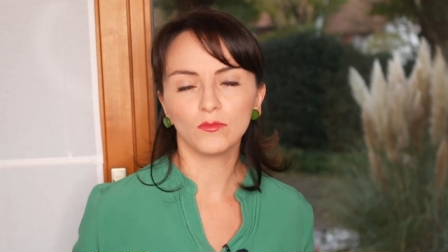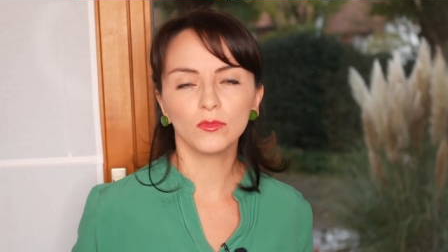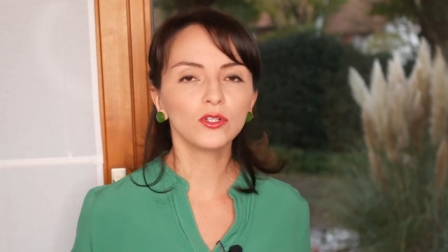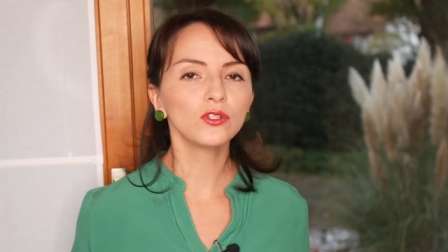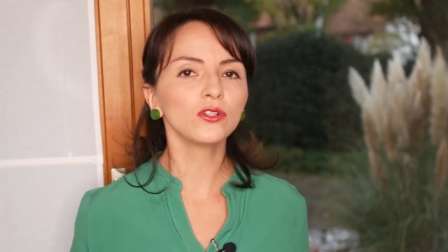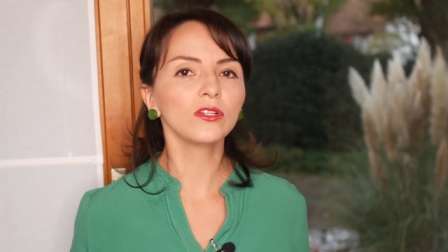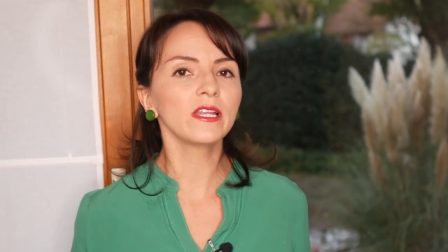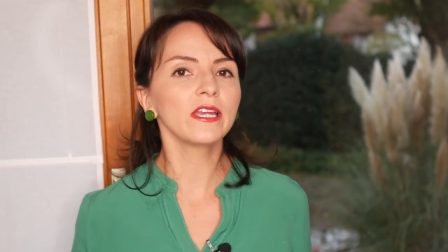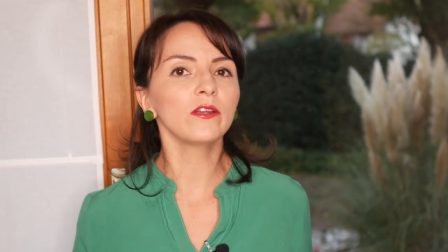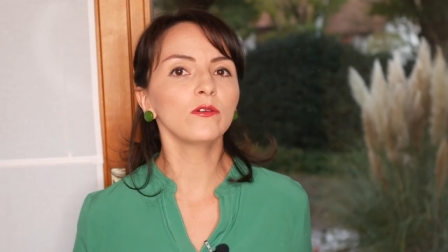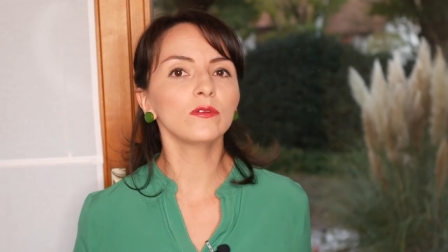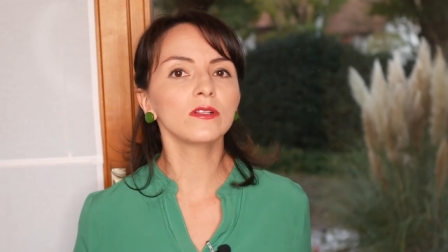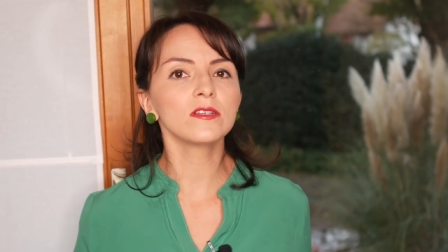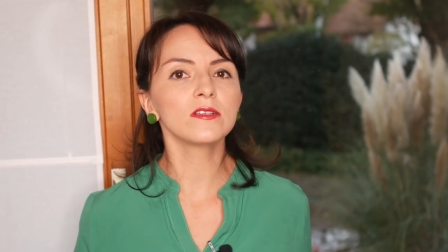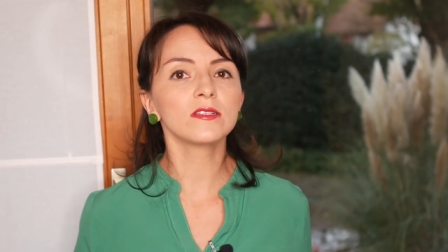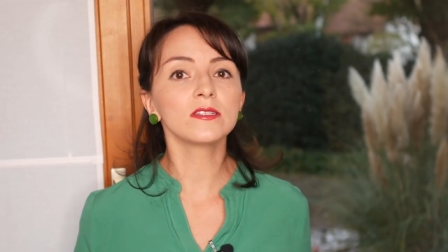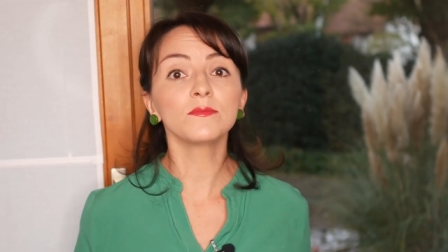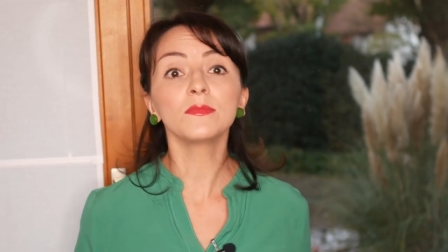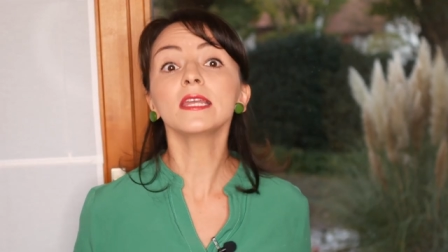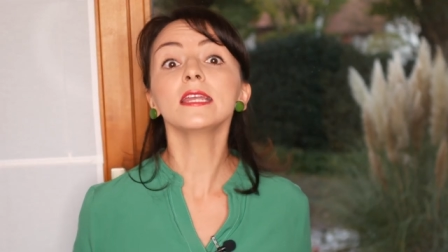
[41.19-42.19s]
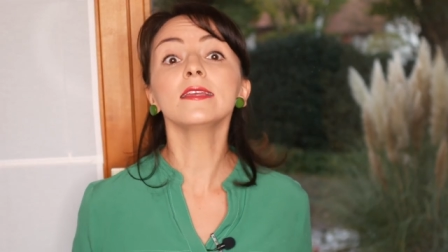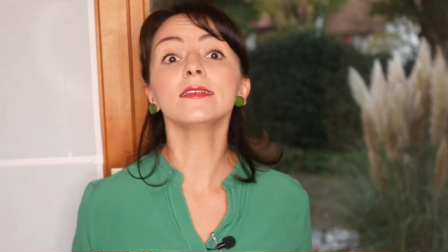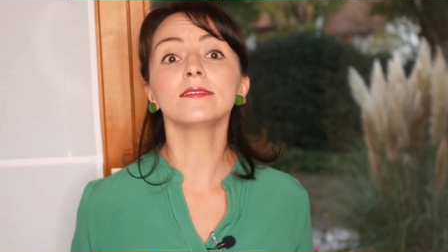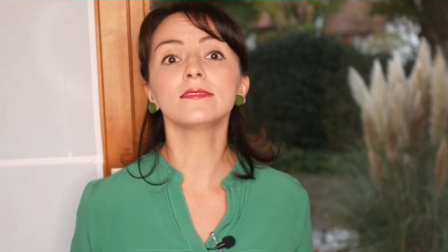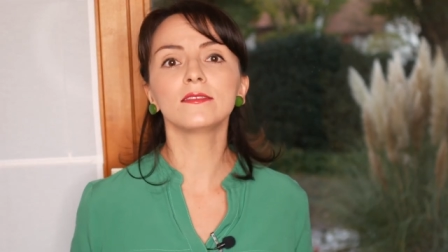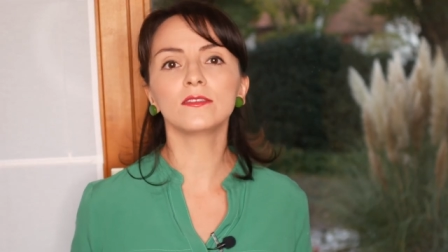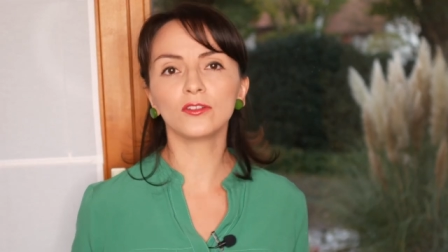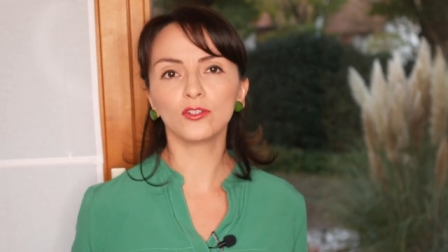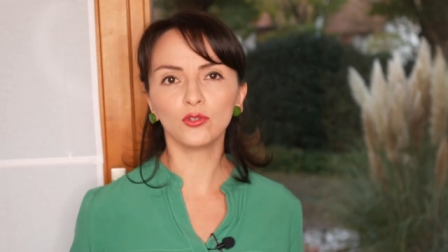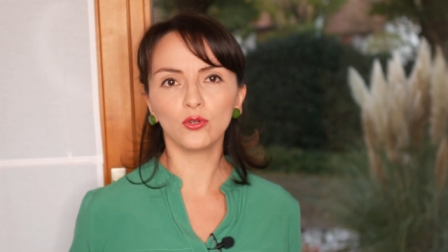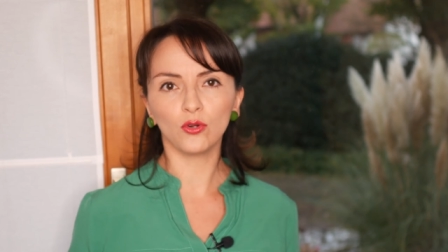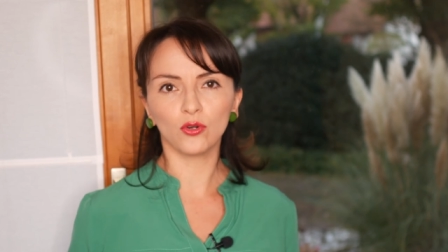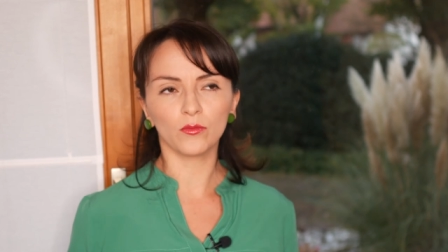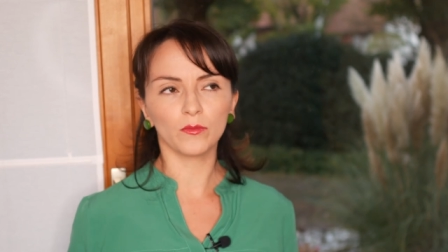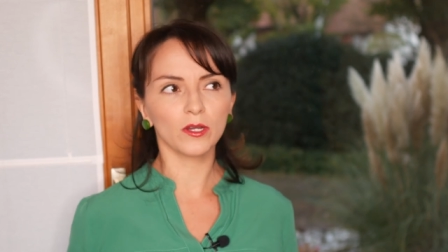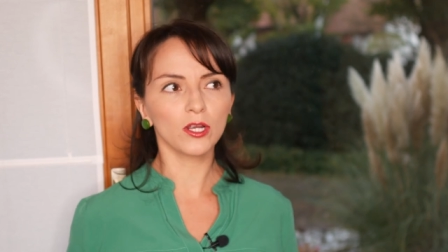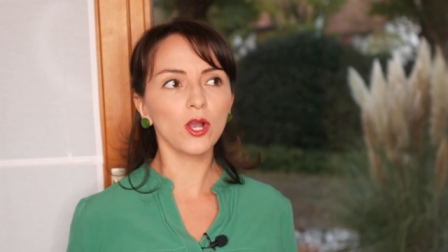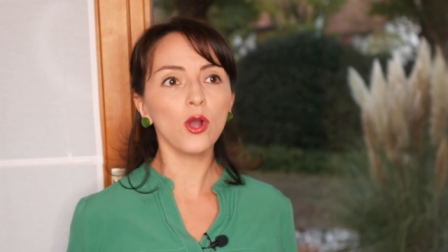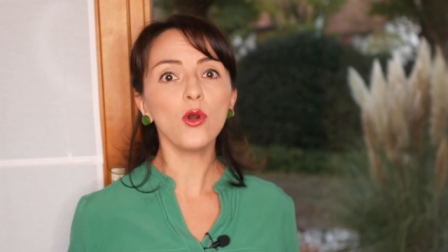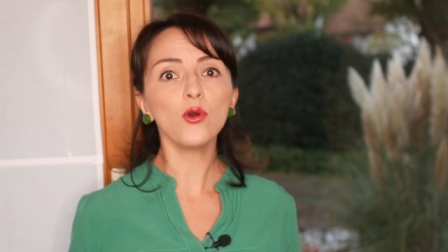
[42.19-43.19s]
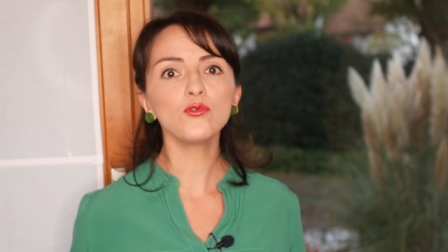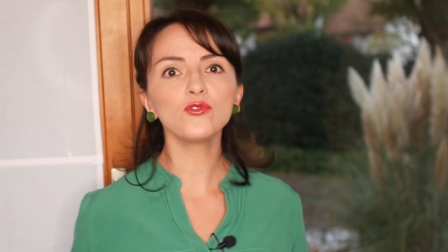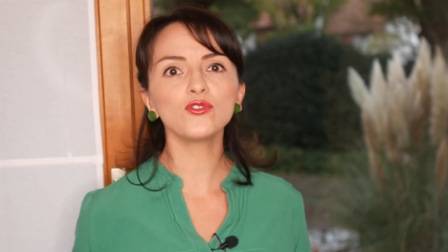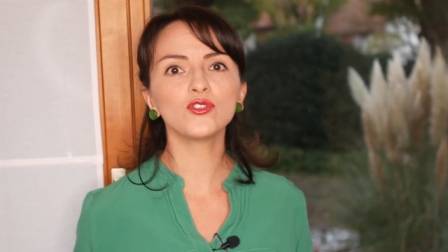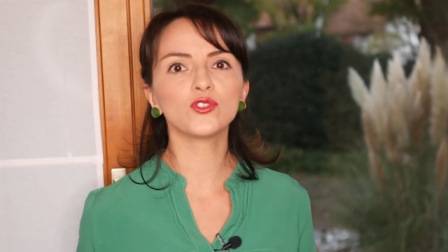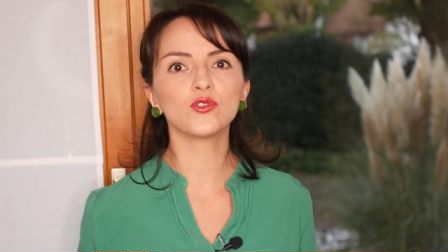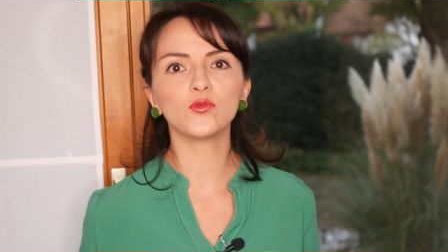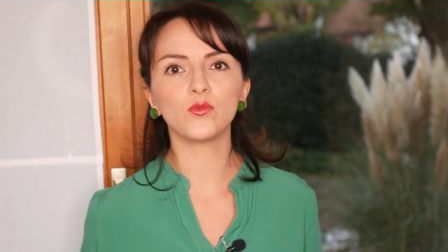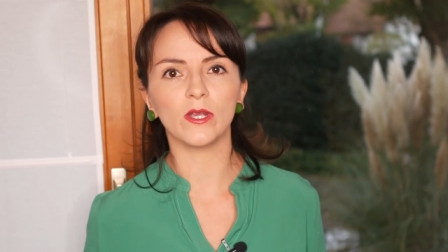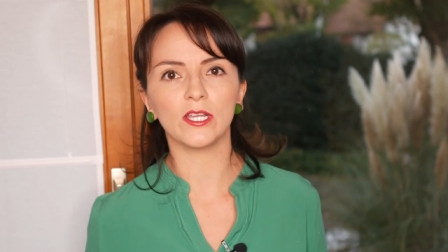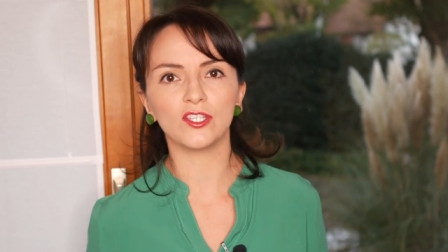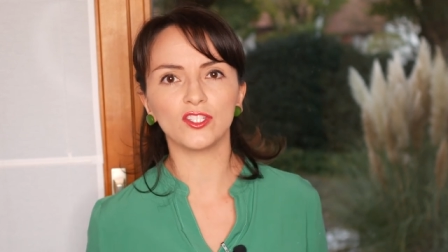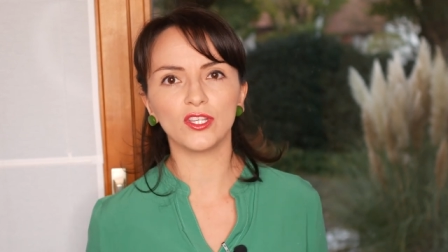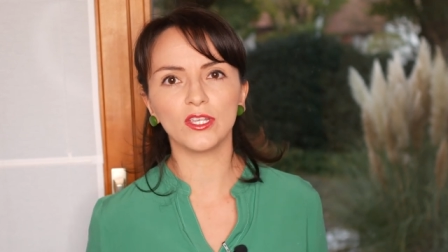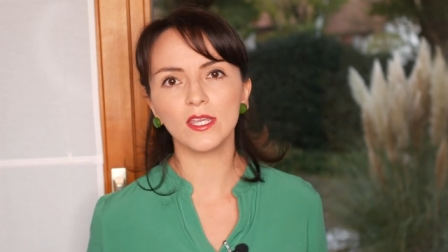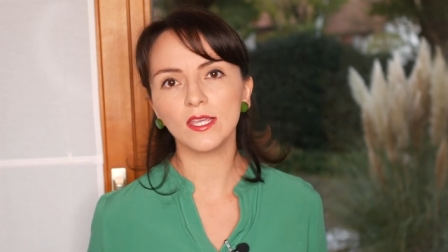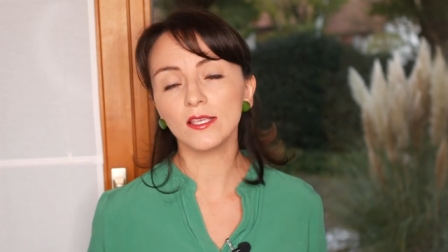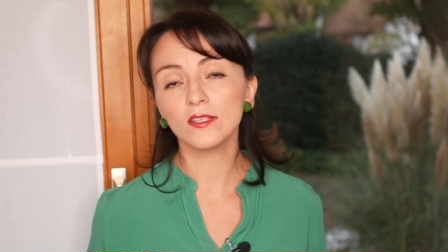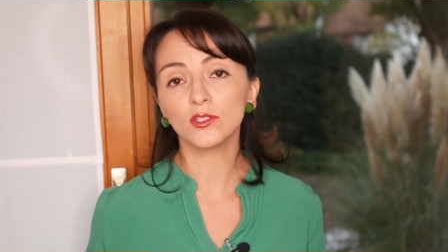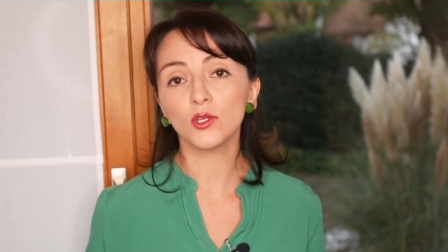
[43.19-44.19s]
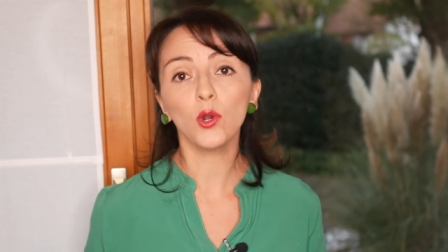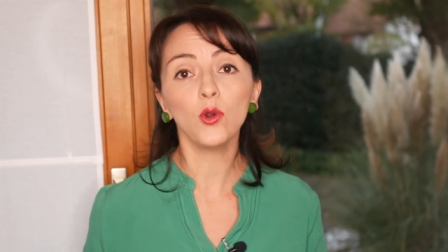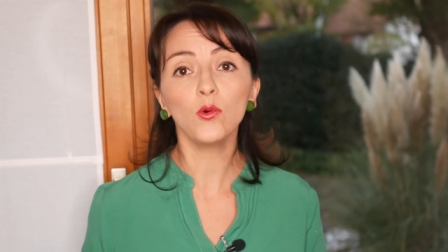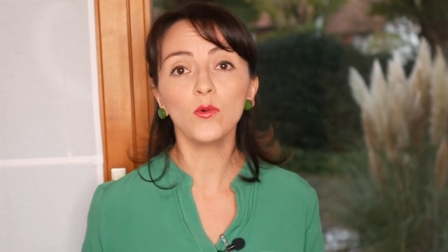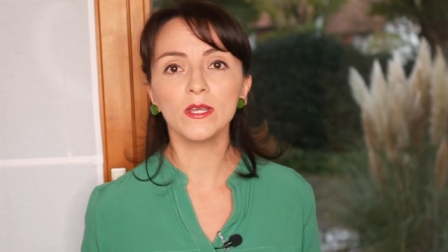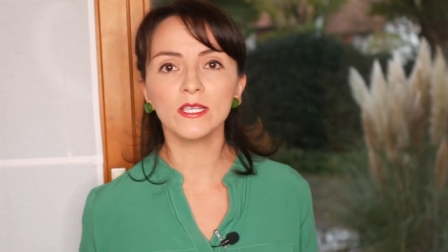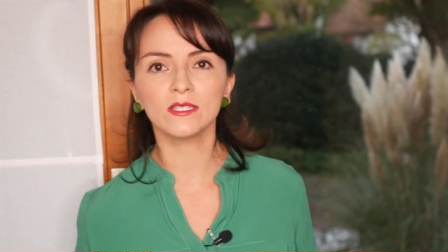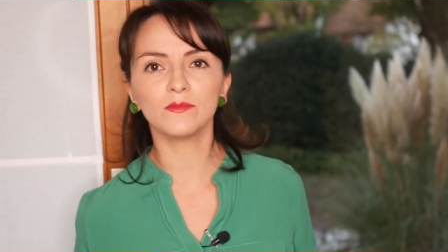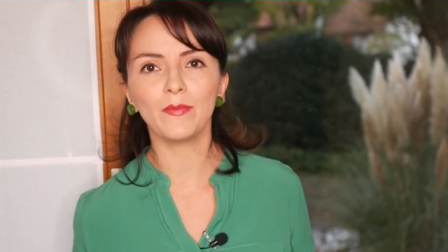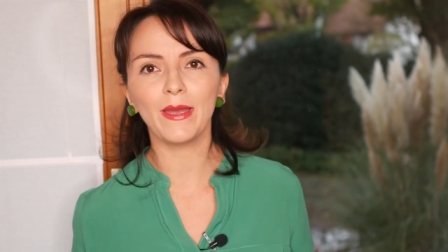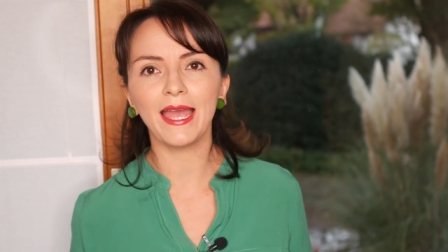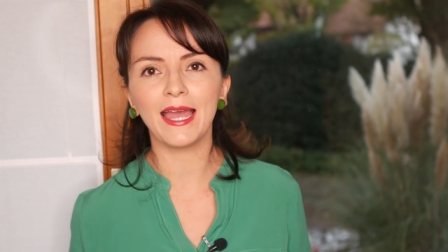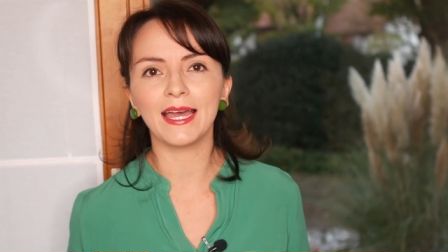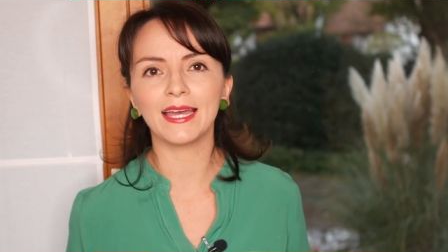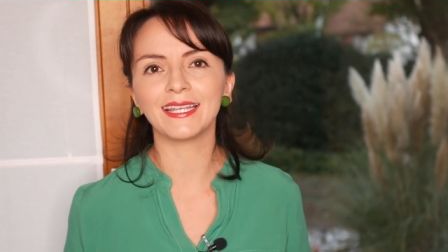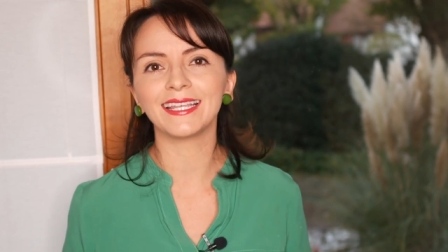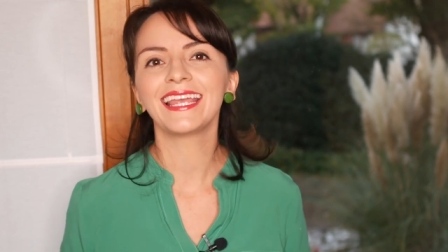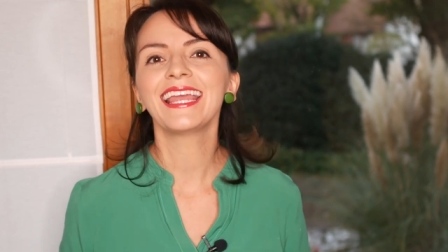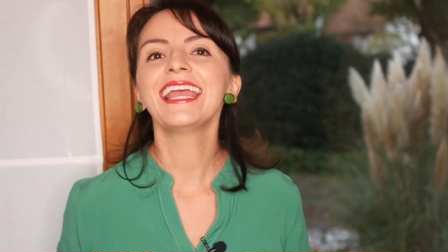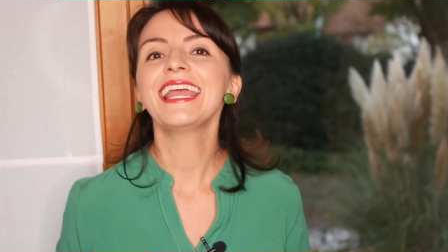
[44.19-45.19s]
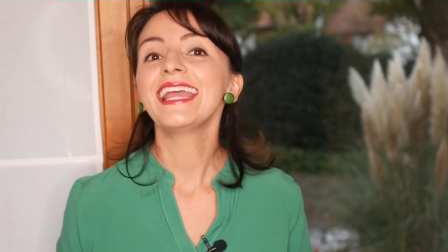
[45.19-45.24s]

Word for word: Monolingualism is the norm. Code switching is always bad.